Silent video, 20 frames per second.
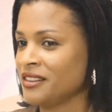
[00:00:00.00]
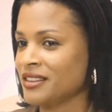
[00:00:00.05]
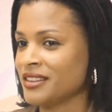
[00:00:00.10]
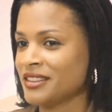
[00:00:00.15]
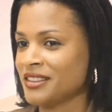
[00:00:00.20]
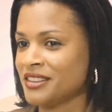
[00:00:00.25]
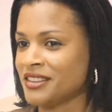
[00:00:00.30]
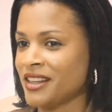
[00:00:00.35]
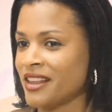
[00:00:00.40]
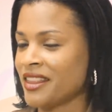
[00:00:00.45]

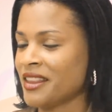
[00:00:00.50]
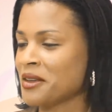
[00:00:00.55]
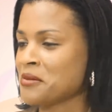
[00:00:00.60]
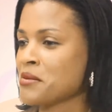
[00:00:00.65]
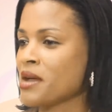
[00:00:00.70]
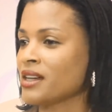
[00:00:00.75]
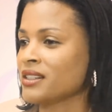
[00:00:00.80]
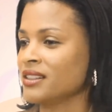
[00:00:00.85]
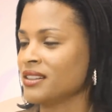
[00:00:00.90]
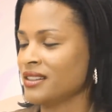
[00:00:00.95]
is nothing
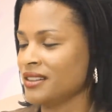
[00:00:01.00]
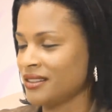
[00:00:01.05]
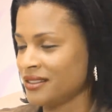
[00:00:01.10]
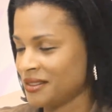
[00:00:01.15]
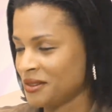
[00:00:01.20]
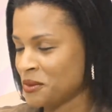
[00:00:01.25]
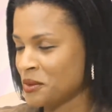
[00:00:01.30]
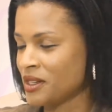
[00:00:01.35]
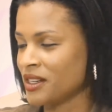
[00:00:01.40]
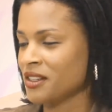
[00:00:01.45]
better
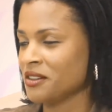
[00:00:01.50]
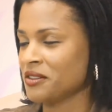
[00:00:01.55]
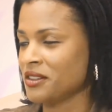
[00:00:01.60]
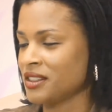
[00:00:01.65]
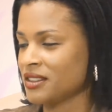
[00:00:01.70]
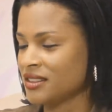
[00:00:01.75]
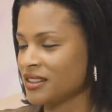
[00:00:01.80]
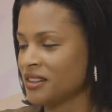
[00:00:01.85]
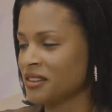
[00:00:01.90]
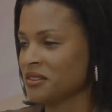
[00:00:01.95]
than working for
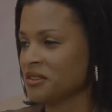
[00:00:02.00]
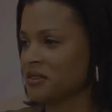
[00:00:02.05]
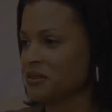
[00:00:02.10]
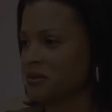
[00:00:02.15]
yourself.